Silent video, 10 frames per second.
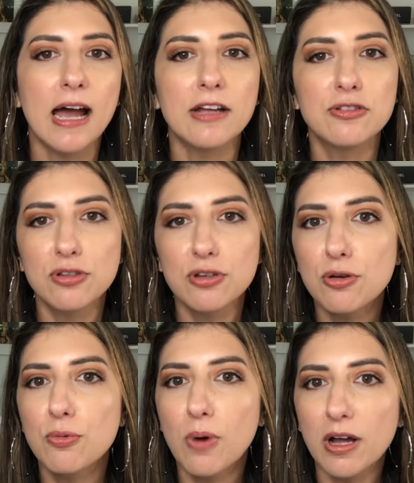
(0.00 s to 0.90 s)
I
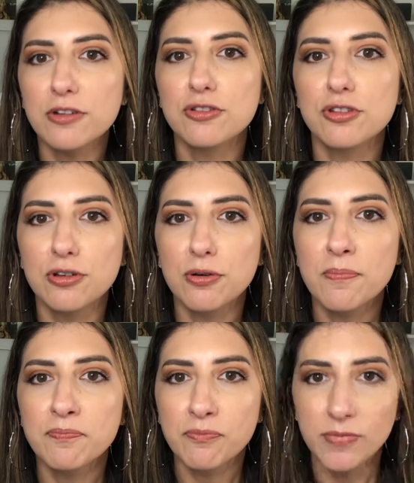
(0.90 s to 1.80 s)
do want
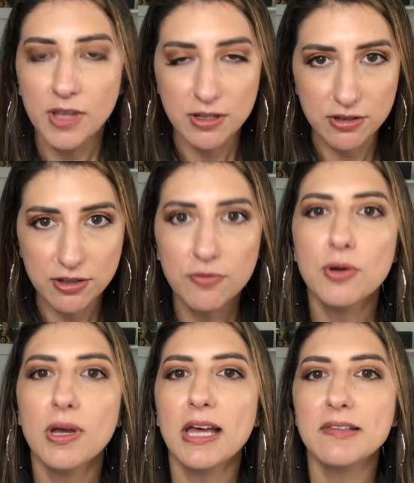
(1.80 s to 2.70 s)
to give
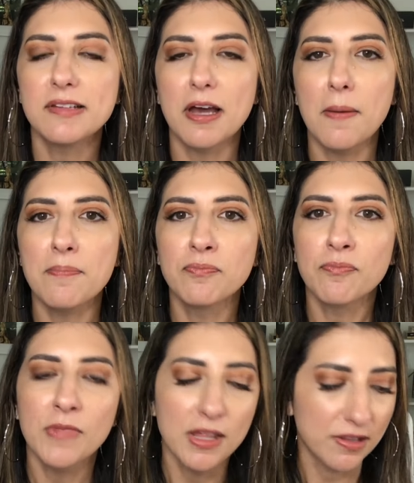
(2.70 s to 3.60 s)
you a heads up.
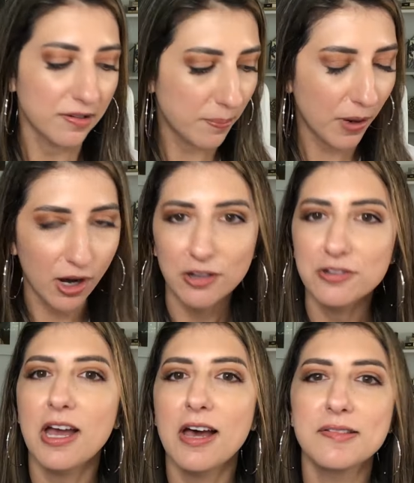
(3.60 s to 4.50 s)
This
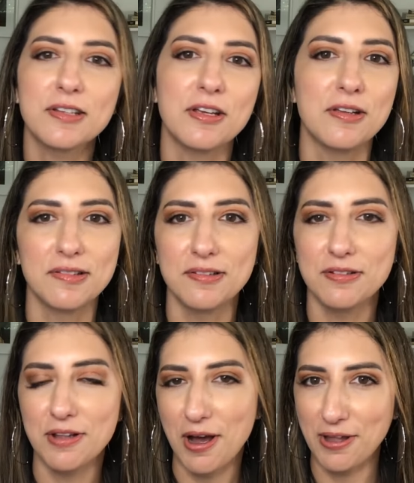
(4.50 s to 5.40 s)
podcast is
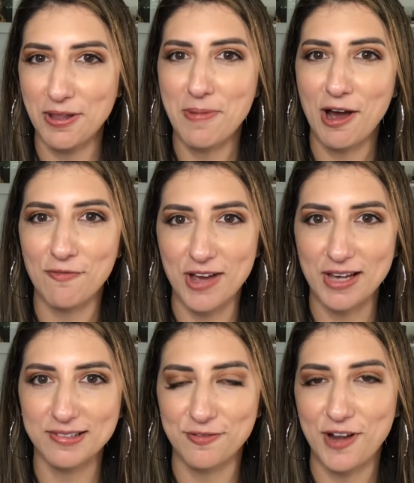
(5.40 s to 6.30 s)
not about
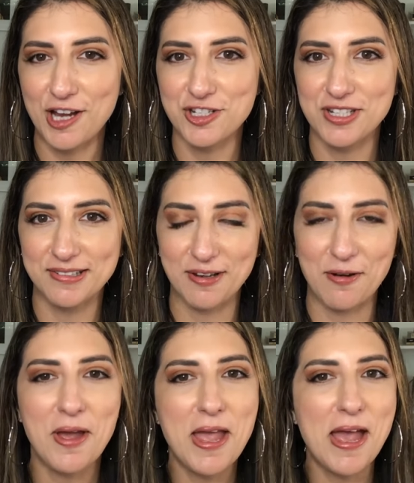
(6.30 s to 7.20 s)
fast fashion.
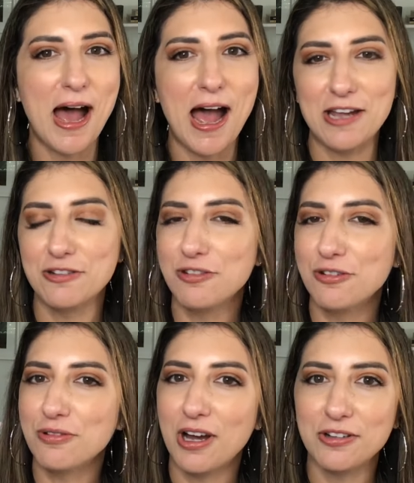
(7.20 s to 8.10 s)
So I
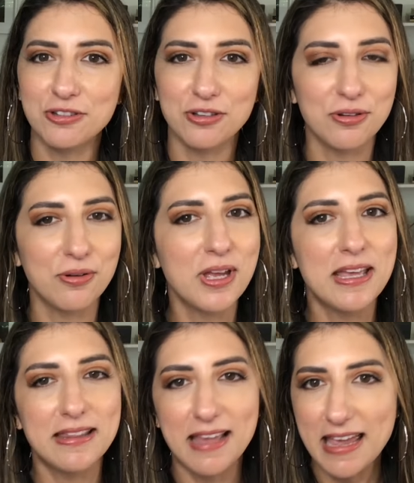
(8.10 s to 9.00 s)
do not do
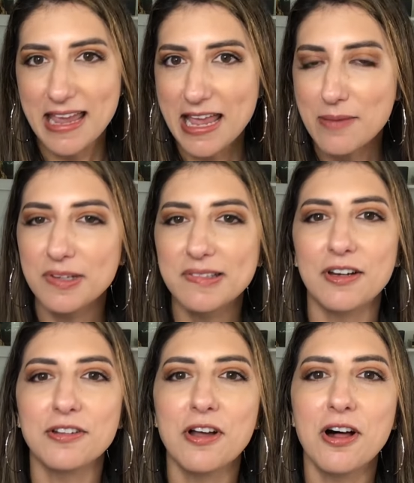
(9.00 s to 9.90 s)
the
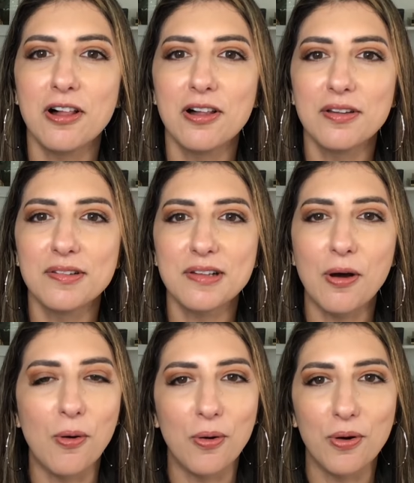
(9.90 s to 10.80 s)
Amazon hauls
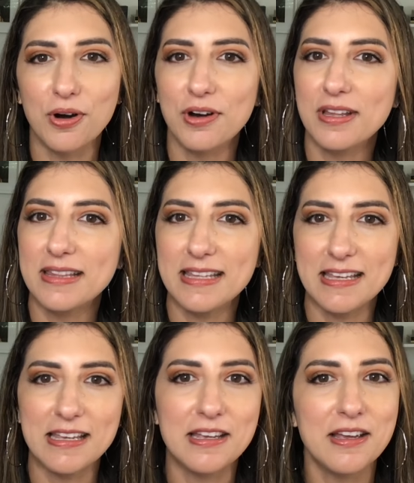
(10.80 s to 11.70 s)
or
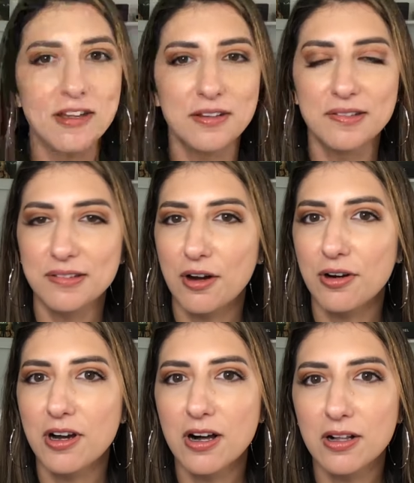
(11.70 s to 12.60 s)
the
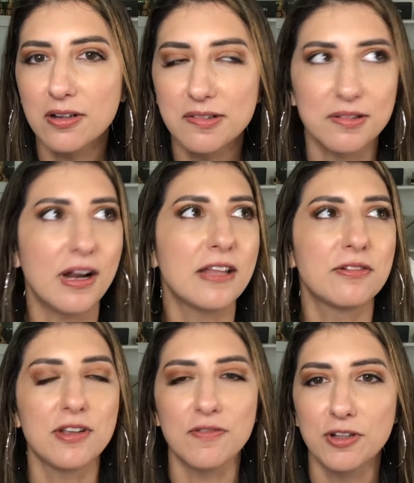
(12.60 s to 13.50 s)
Zara hauls, or I
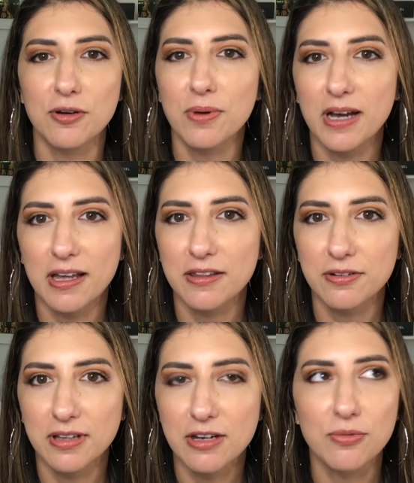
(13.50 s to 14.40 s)
don't even know what
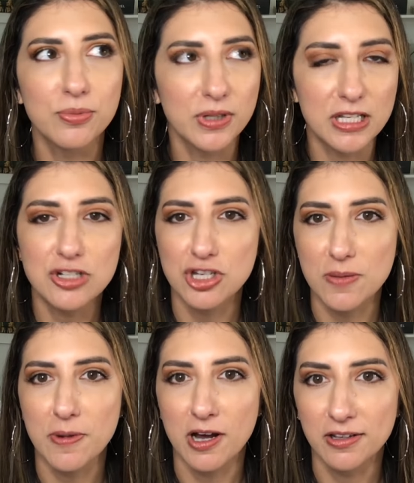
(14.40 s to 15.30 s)
other like really
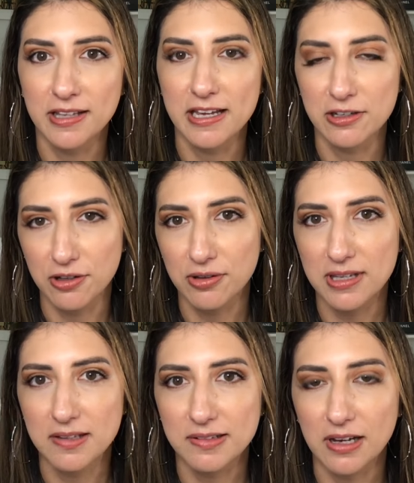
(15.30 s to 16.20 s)
cheap online
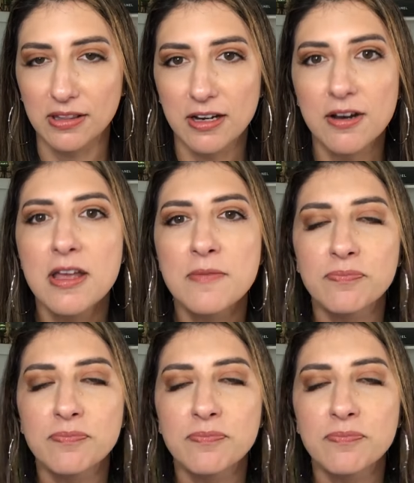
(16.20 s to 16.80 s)
clothing is out there.